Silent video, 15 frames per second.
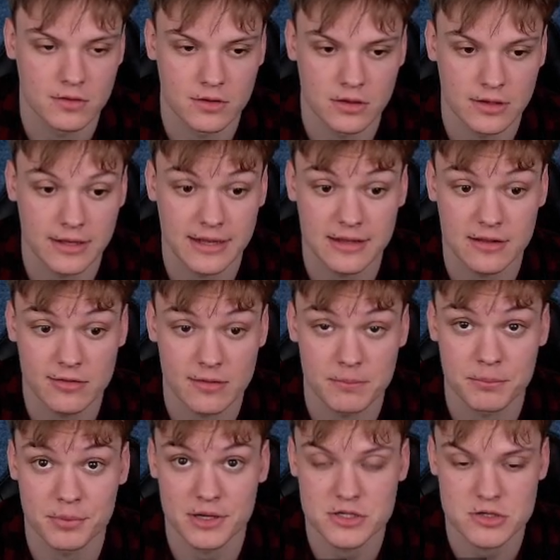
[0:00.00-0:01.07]
getting in some
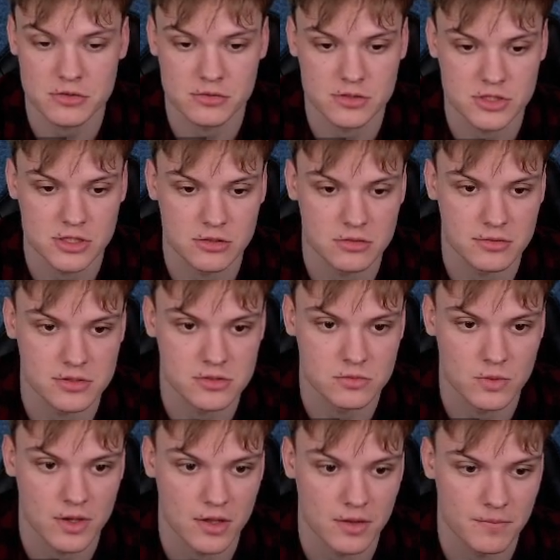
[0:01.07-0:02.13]
pressure on g2 as
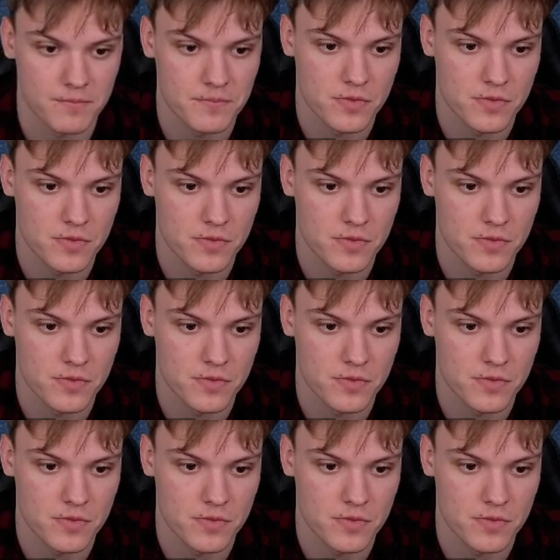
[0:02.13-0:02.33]
well.